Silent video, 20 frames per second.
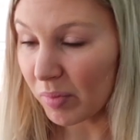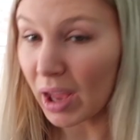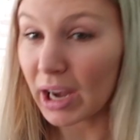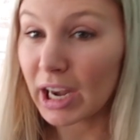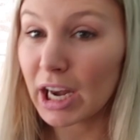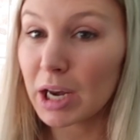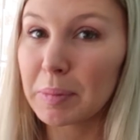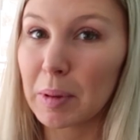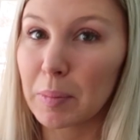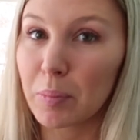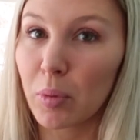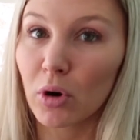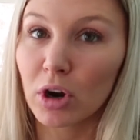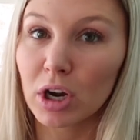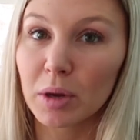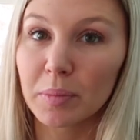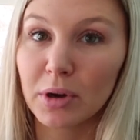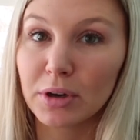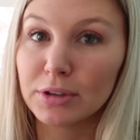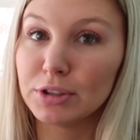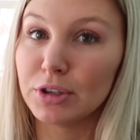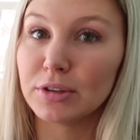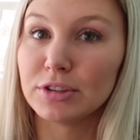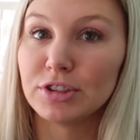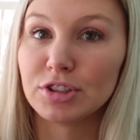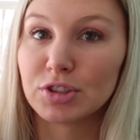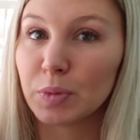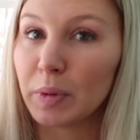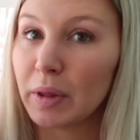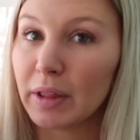And it'd be portable, and you could
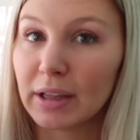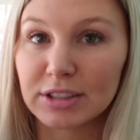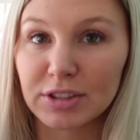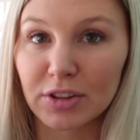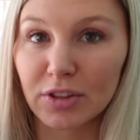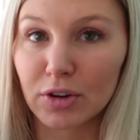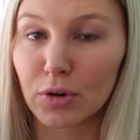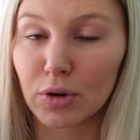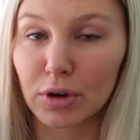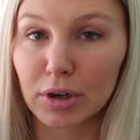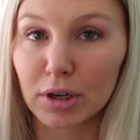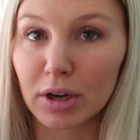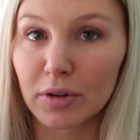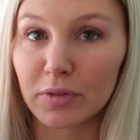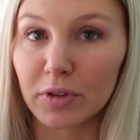just wheel it to the corner